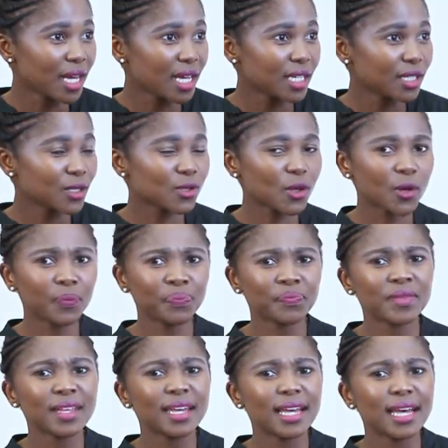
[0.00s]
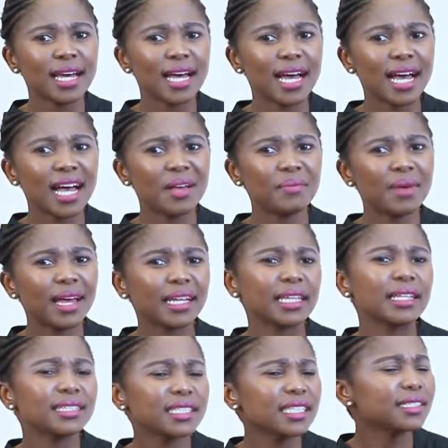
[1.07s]
So
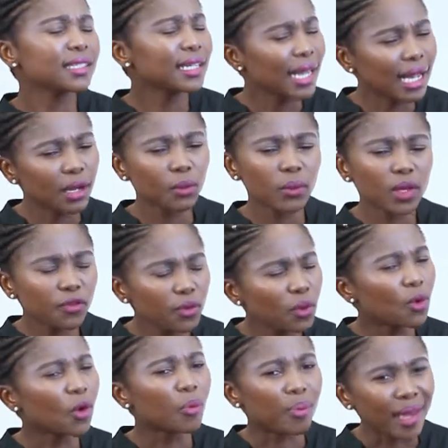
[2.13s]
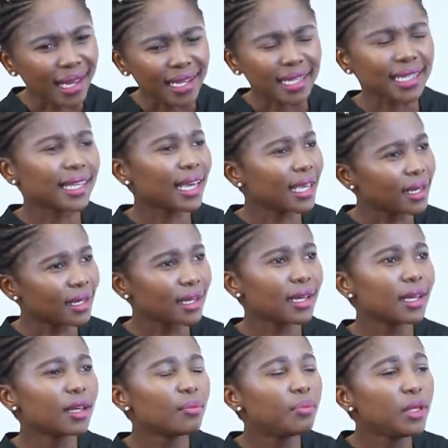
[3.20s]
just like, if you go back again,
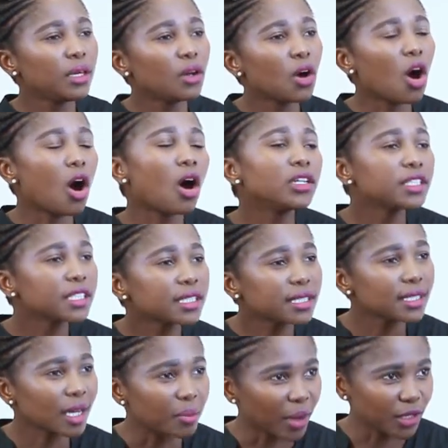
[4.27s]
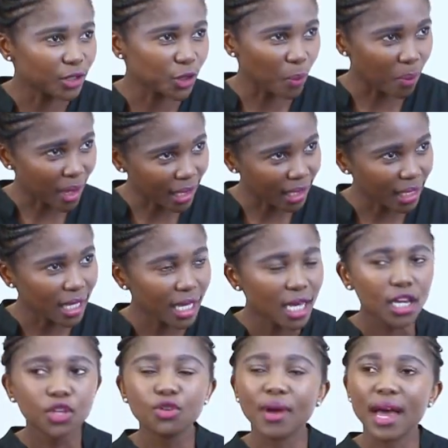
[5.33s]
be conscious about your money.
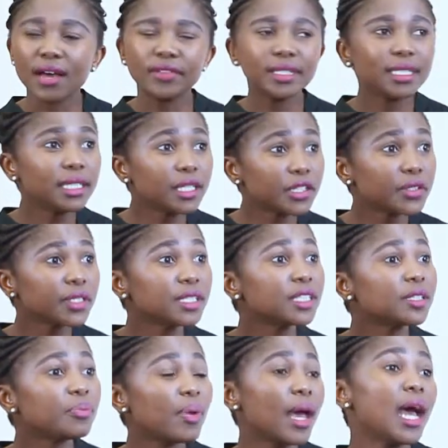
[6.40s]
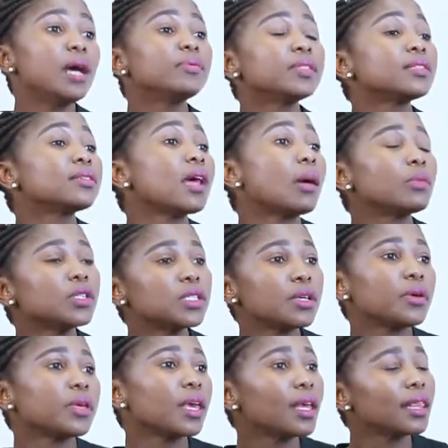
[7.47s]
You have an increase, perhaps it's time to say,
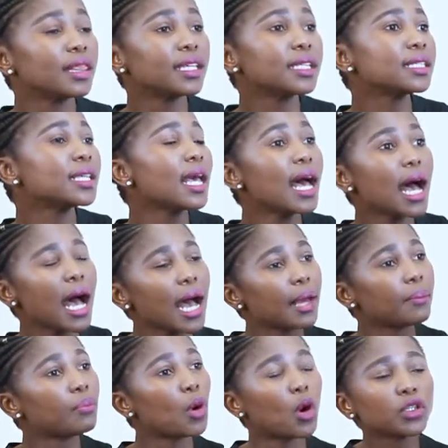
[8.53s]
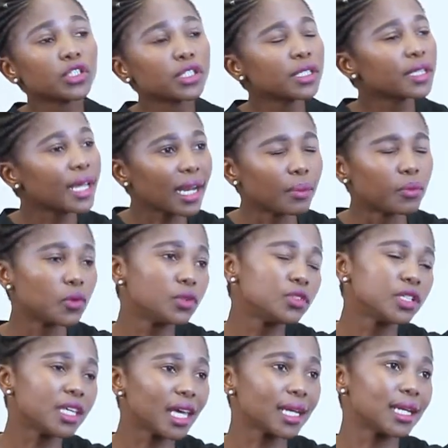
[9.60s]
okay, this portion that I'm going to
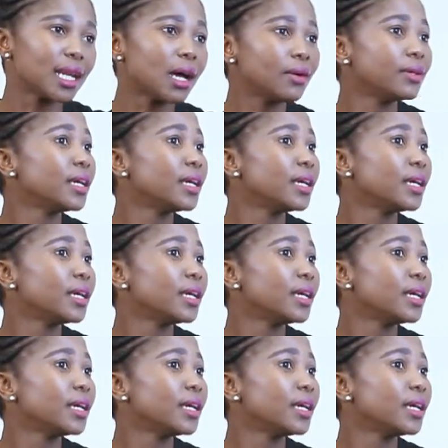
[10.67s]
get now,